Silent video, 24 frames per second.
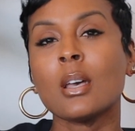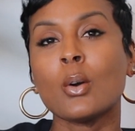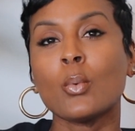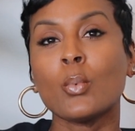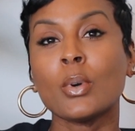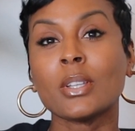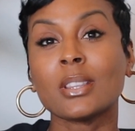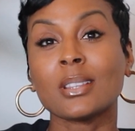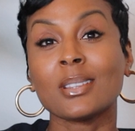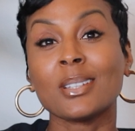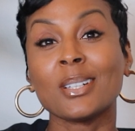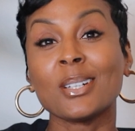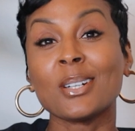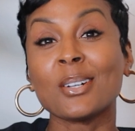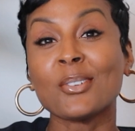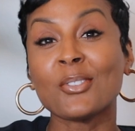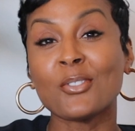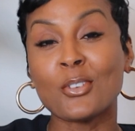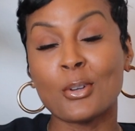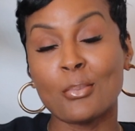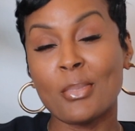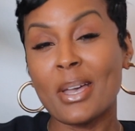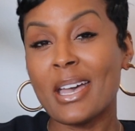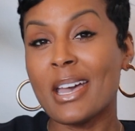with love
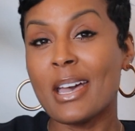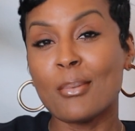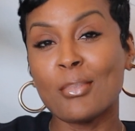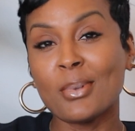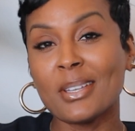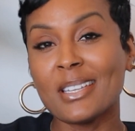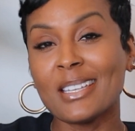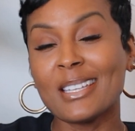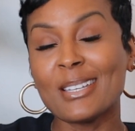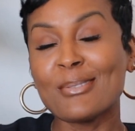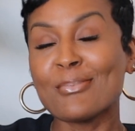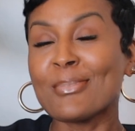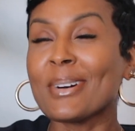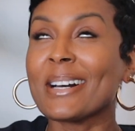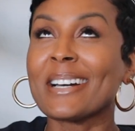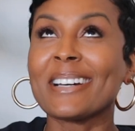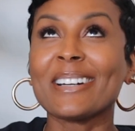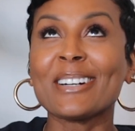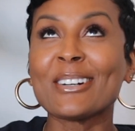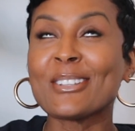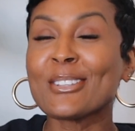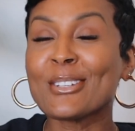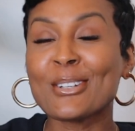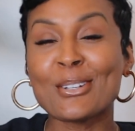from Abby, my
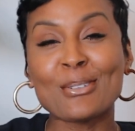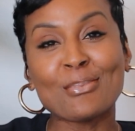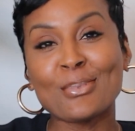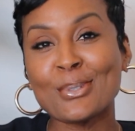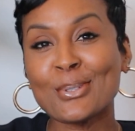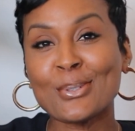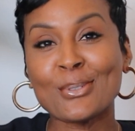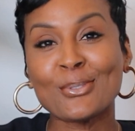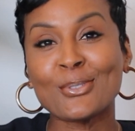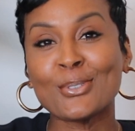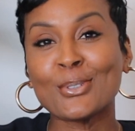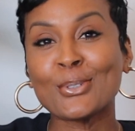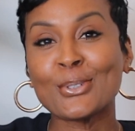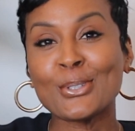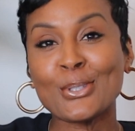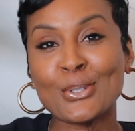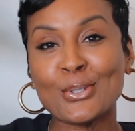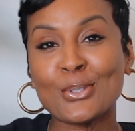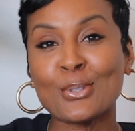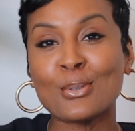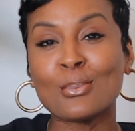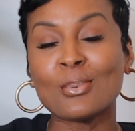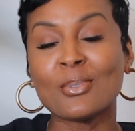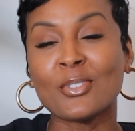other beautiful
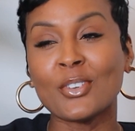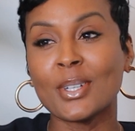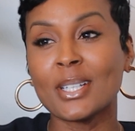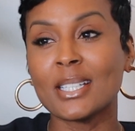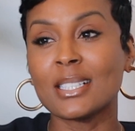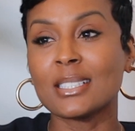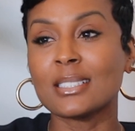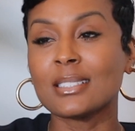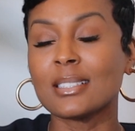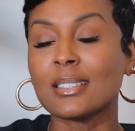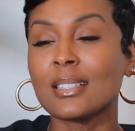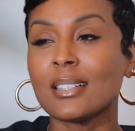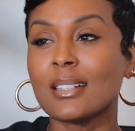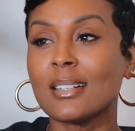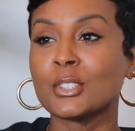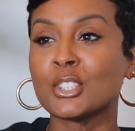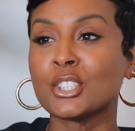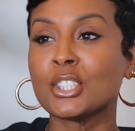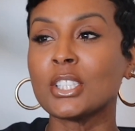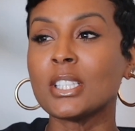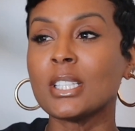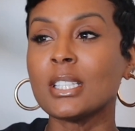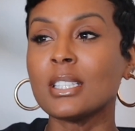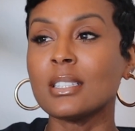YouTube friend.
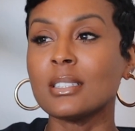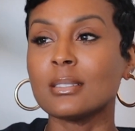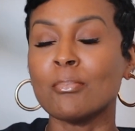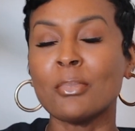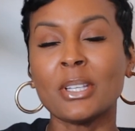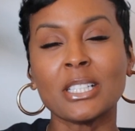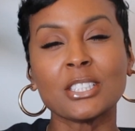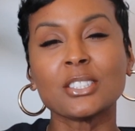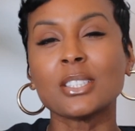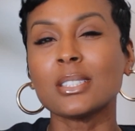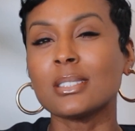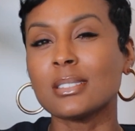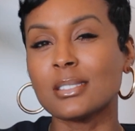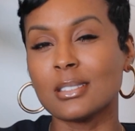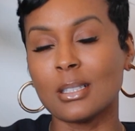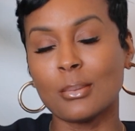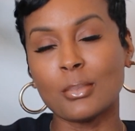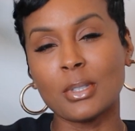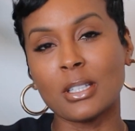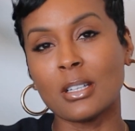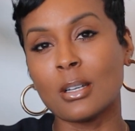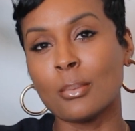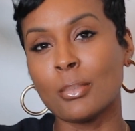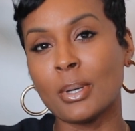She mentioned
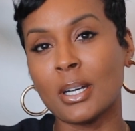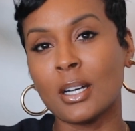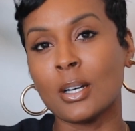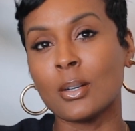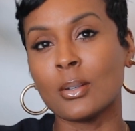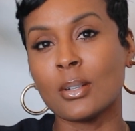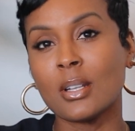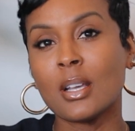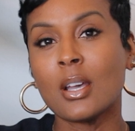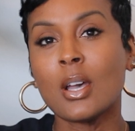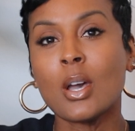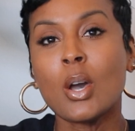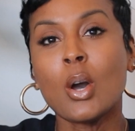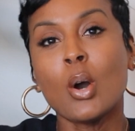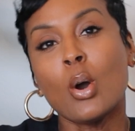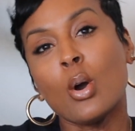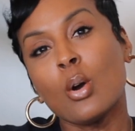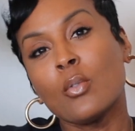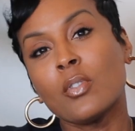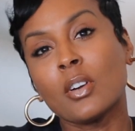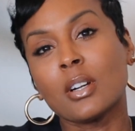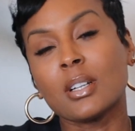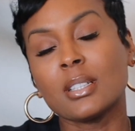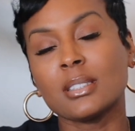something about
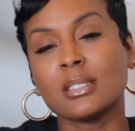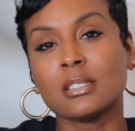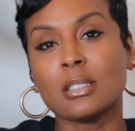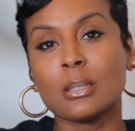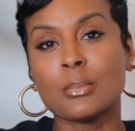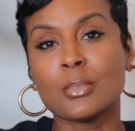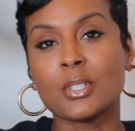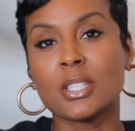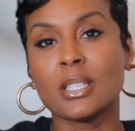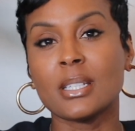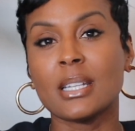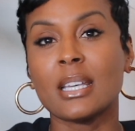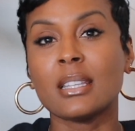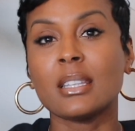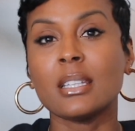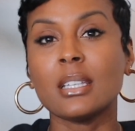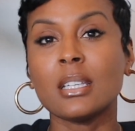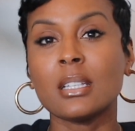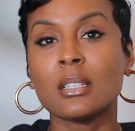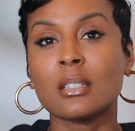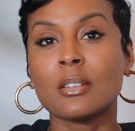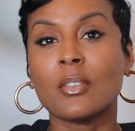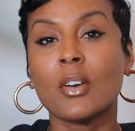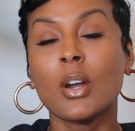overconsumption at the
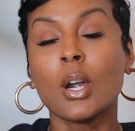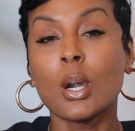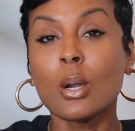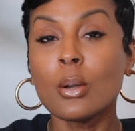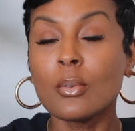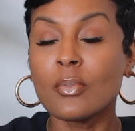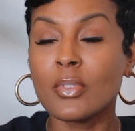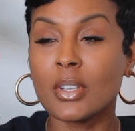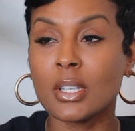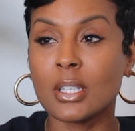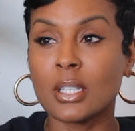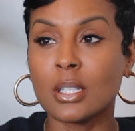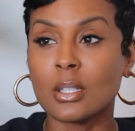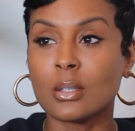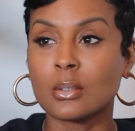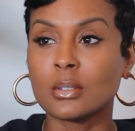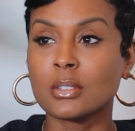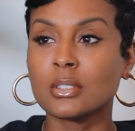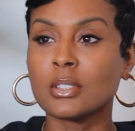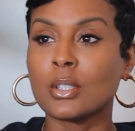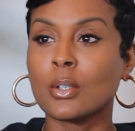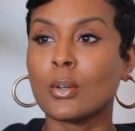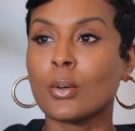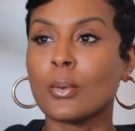end of her video.
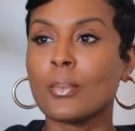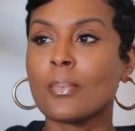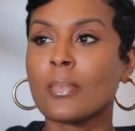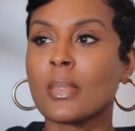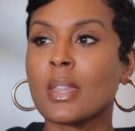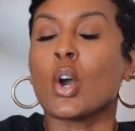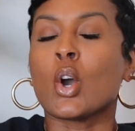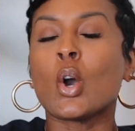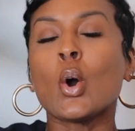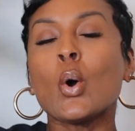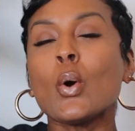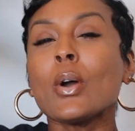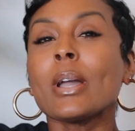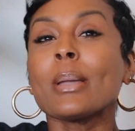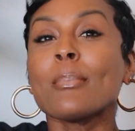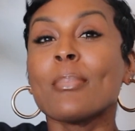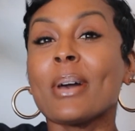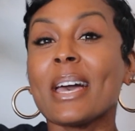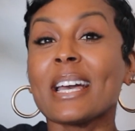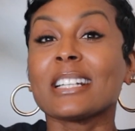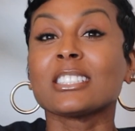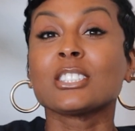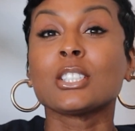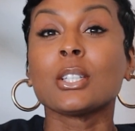So going
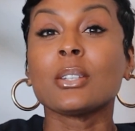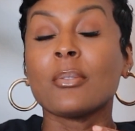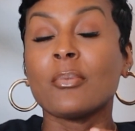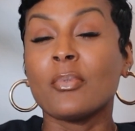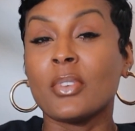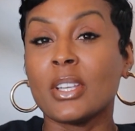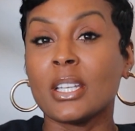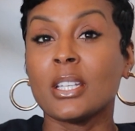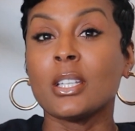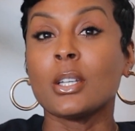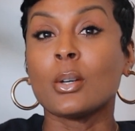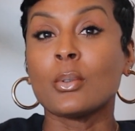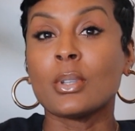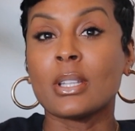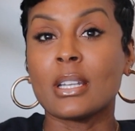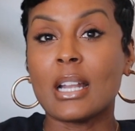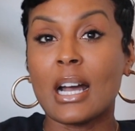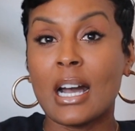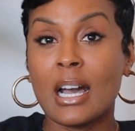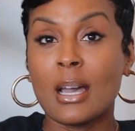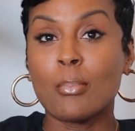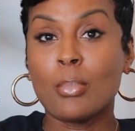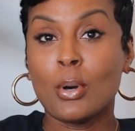back to the video that I